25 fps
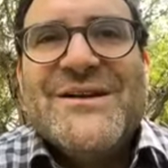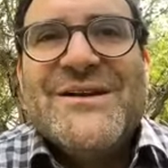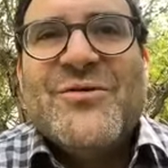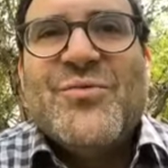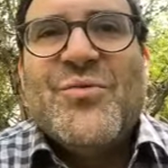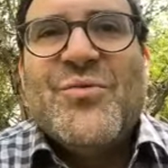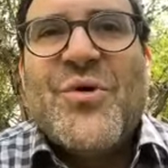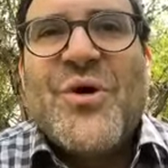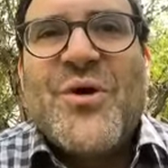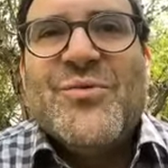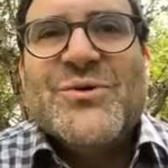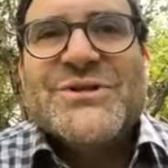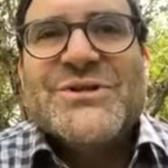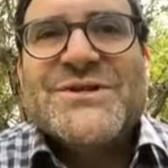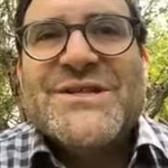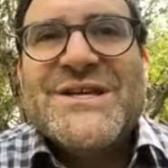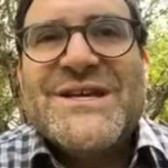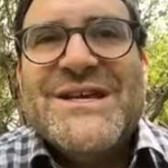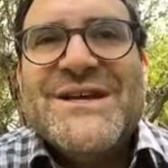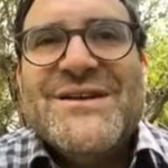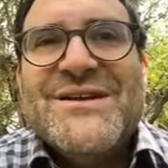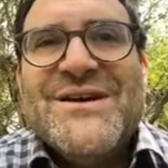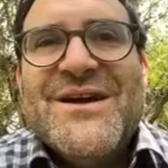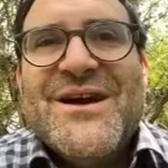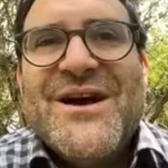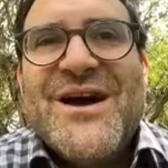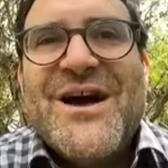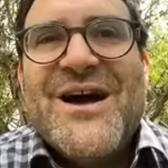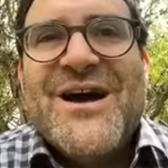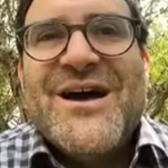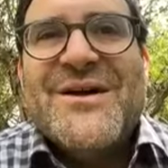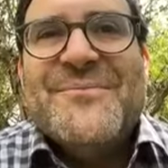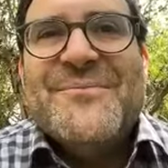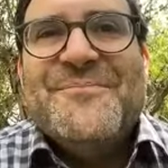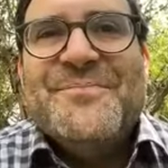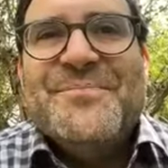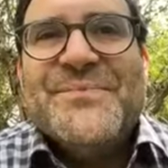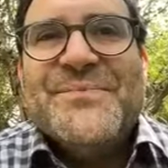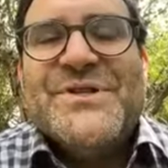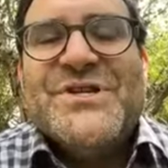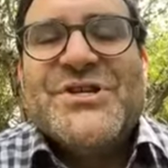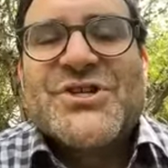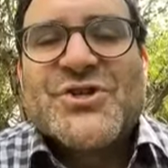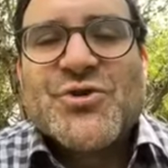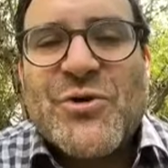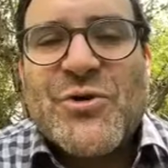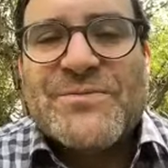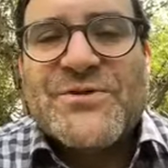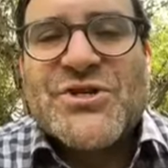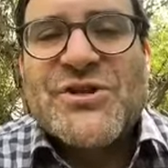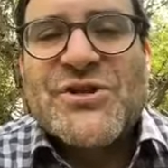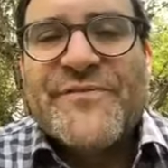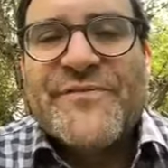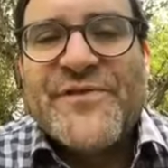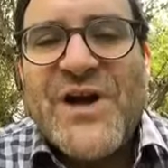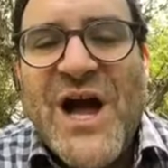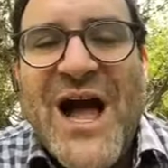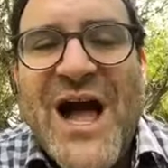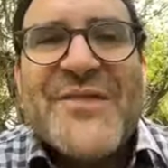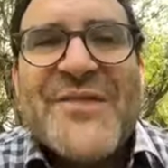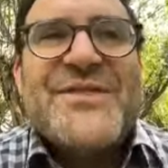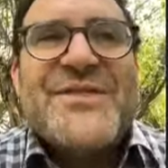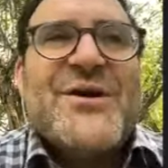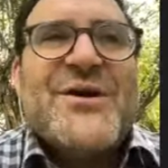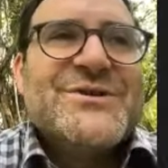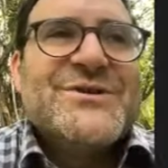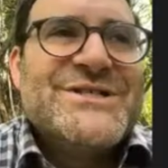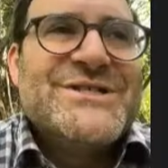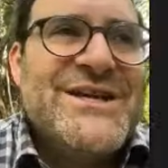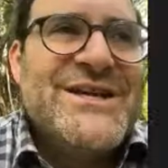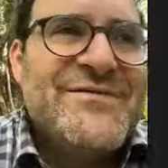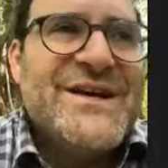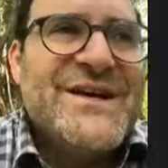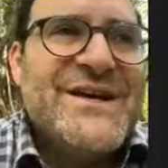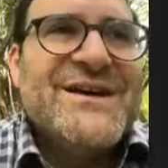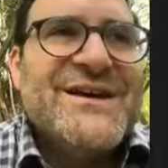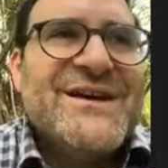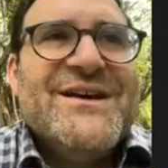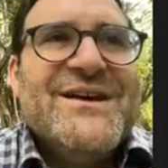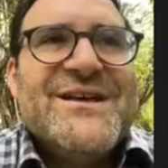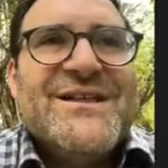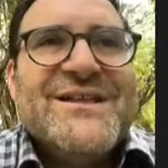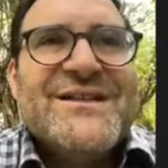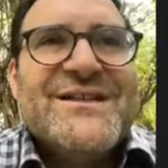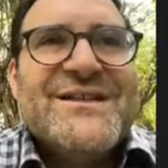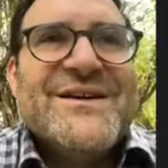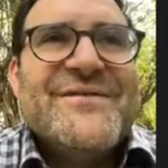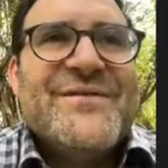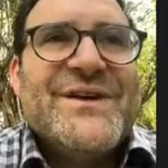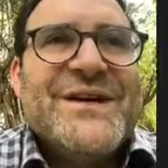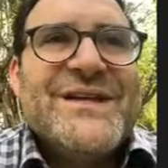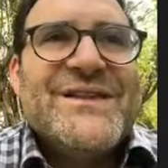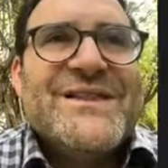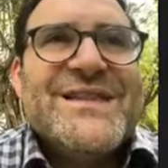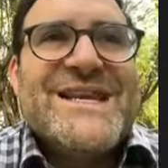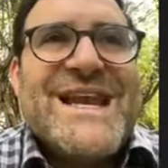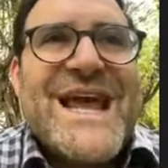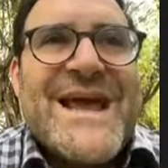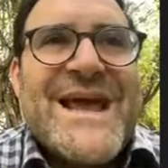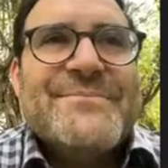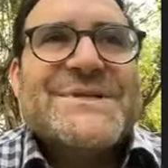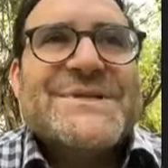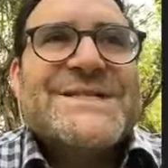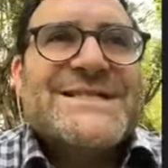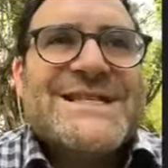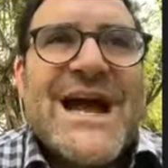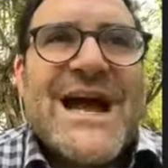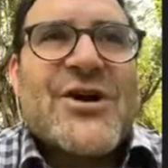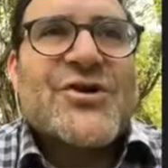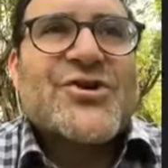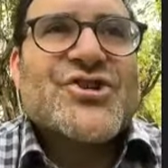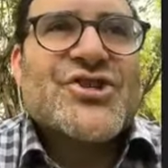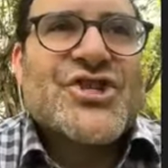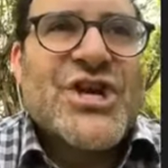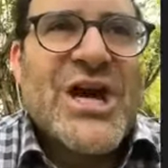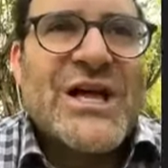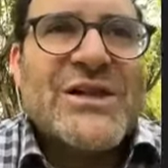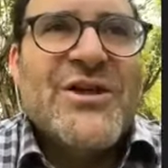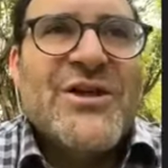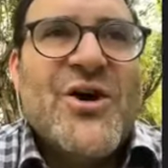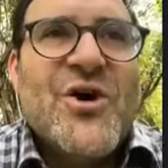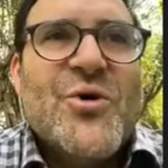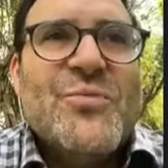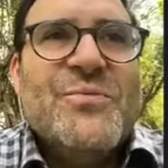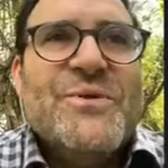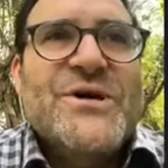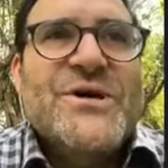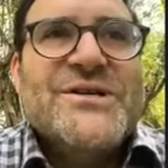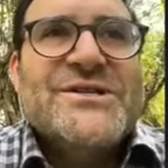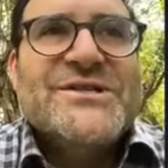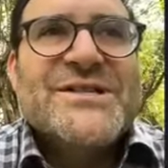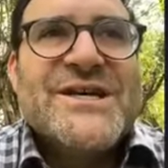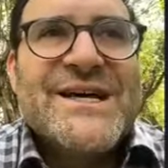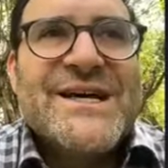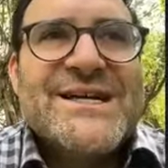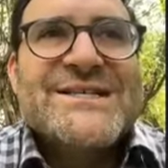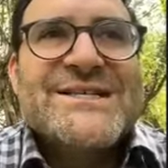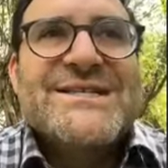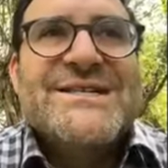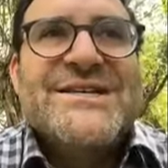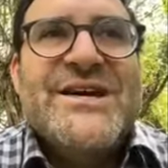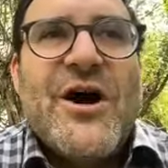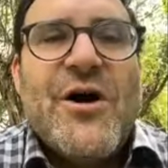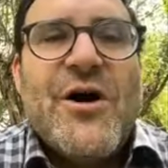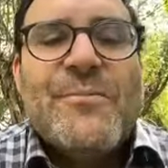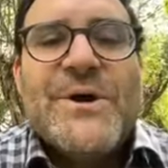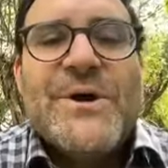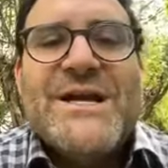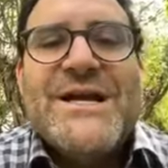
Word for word: was the um, description of God that was giving giving the name Sar Shalom to Chizkiyahu.